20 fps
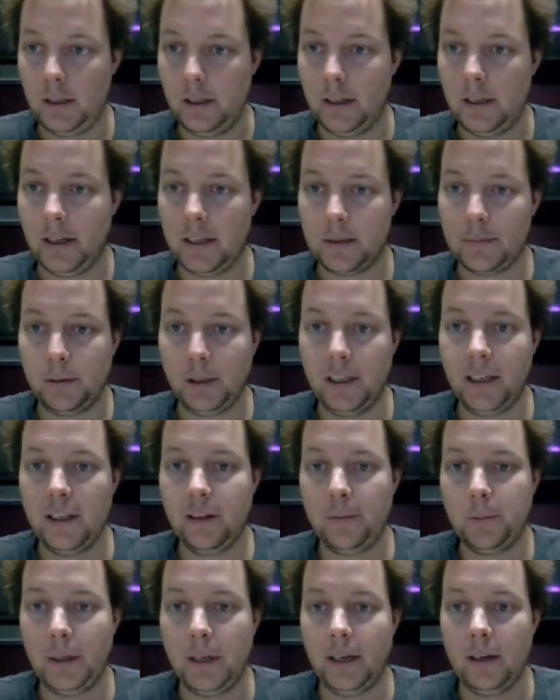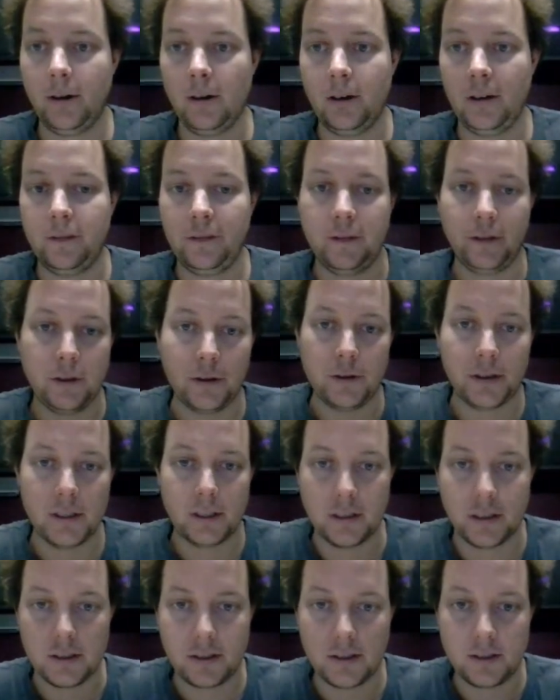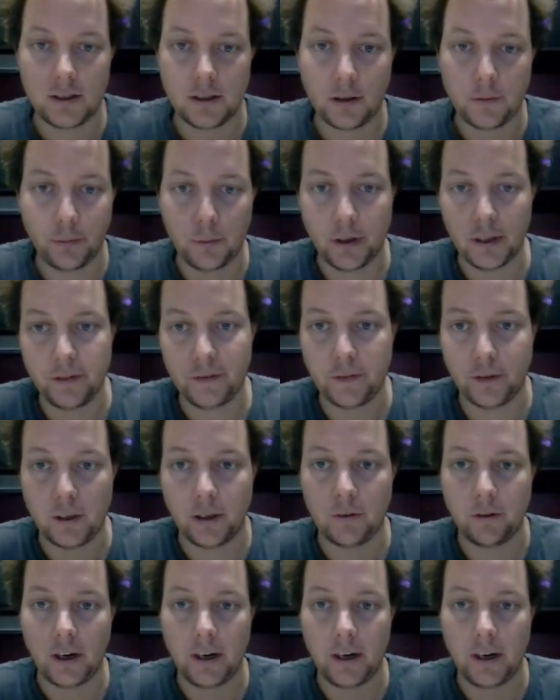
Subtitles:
It has plenty of power for using just software-defined